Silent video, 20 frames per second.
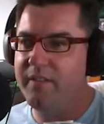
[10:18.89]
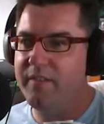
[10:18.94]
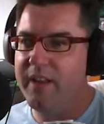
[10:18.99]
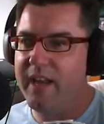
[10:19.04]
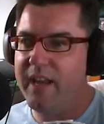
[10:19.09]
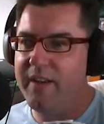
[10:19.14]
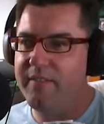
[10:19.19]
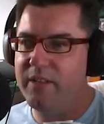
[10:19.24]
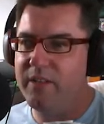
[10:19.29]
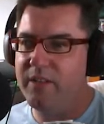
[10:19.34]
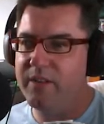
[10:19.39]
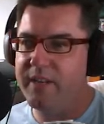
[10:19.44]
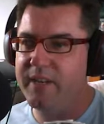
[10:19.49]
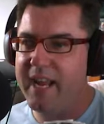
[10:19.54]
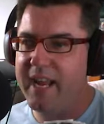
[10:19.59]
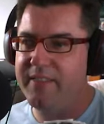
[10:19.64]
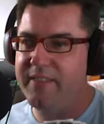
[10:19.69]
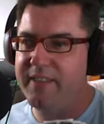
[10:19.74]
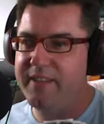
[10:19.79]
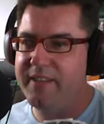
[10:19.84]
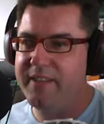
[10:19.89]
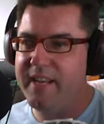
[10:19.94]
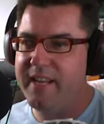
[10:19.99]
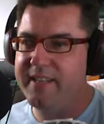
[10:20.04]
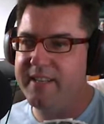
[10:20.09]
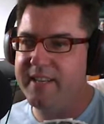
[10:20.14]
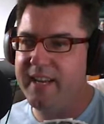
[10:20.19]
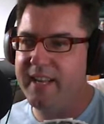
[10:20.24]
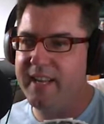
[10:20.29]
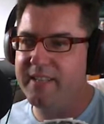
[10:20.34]
If you have a look at the
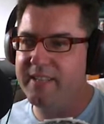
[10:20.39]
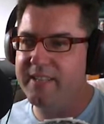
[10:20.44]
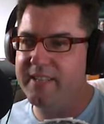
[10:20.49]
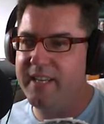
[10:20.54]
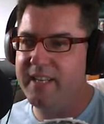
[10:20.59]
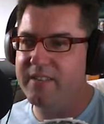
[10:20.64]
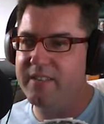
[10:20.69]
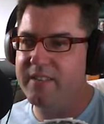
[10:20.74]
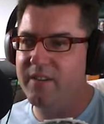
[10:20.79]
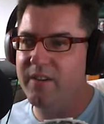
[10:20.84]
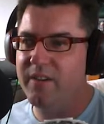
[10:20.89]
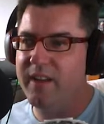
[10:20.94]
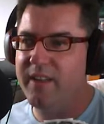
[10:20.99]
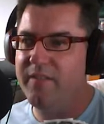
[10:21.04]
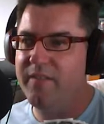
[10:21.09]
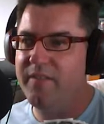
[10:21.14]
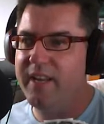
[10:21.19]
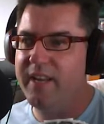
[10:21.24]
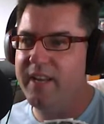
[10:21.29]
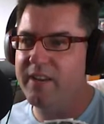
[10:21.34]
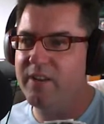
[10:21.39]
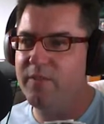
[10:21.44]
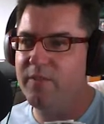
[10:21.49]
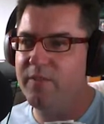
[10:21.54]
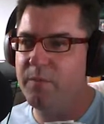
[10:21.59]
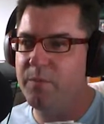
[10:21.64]
detail that's inside the vehicle,